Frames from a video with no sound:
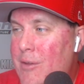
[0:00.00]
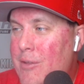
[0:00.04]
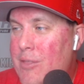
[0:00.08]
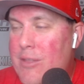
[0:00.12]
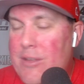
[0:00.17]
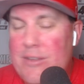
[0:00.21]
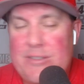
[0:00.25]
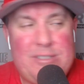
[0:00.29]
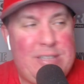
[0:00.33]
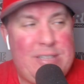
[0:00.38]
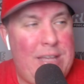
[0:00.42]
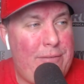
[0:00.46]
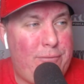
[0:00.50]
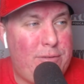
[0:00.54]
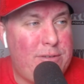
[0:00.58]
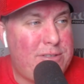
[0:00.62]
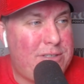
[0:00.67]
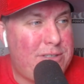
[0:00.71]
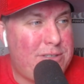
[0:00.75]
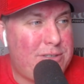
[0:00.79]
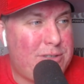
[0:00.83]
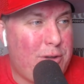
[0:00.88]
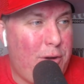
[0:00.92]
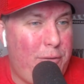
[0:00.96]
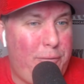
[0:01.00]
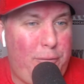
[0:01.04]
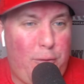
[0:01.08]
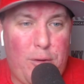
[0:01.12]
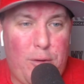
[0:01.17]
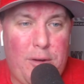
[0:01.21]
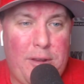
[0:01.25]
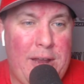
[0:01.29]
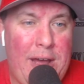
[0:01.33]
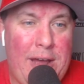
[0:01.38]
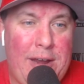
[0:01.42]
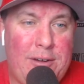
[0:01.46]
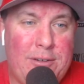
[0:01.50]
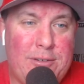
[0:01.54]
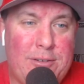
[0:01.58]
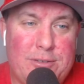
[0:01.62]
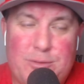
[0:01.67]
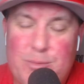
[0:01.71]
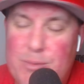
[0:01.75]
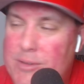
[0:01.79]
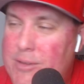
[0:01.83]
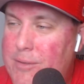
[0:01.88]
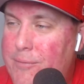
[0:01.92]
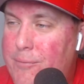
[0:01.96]
the San Francisco
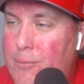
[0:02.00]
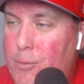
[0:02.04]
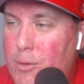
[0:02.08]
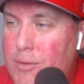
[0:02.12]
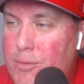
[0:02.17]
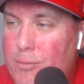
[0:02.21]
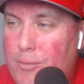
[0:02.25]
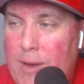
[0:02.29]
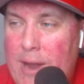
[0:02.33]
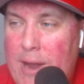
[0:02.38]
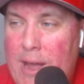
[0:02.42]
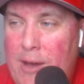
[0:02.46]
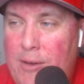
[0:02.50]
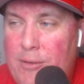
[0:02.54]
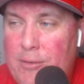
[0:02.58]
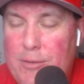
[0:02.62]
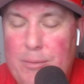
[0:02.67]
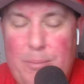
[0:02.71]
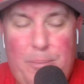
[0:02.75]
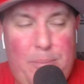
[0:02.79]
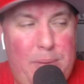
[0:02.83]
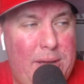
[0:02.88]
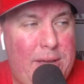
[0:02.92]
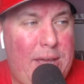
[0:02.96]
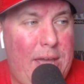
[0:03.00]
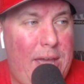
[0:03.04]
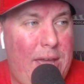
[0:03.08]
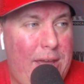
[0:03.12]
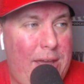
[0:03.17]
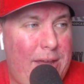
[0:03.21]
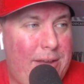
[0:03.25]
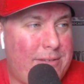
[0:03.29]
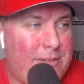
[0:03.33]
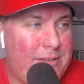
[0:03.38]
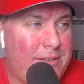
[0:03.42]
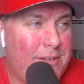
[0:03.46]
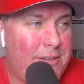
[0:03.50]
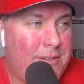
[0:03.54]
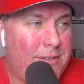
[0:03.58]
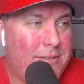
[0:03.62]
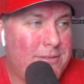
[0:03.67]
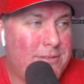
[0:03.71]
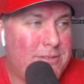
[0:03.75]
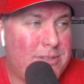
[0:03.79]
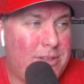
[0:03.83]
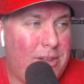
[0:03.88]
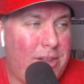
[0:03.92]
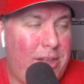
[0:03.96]
49ers with the fourth round, pick eight,
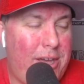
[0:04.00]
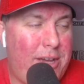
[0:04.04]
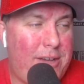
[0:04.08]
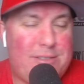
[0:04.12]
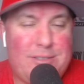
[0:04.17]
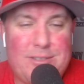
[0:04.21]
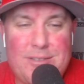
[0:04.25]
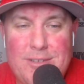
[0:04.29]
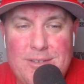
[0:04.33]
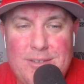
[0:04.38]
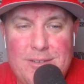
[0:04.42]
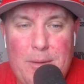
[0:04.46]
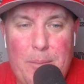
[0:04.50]
select